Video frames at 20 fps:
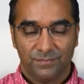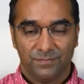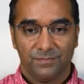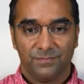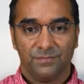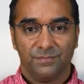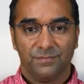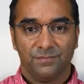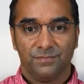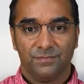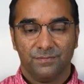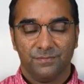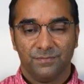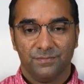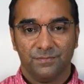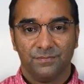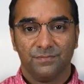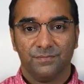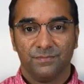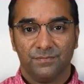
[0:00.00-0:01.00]

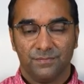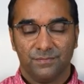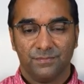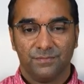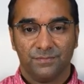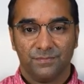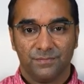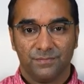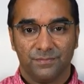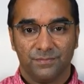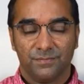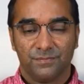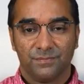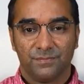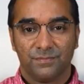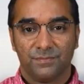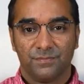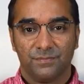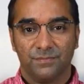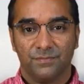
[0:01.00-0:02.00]

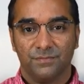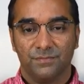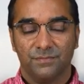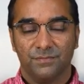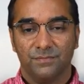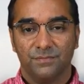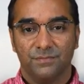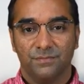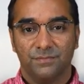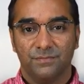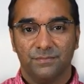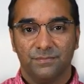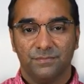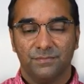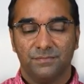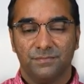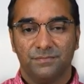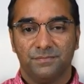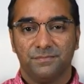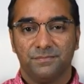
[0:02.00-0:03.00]

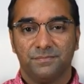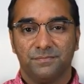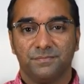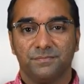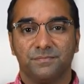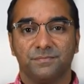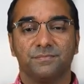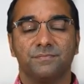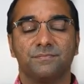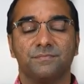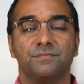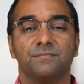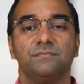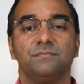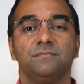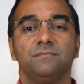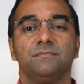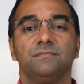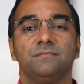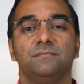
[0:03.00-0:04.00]

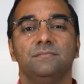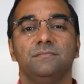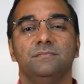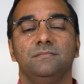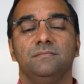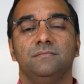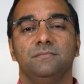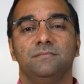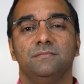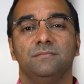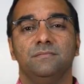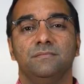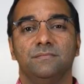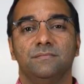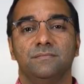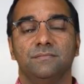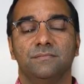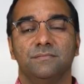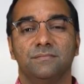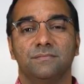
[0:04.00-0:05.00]

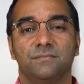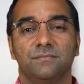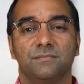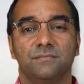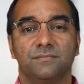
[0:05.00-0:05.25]
The person shown says nothing.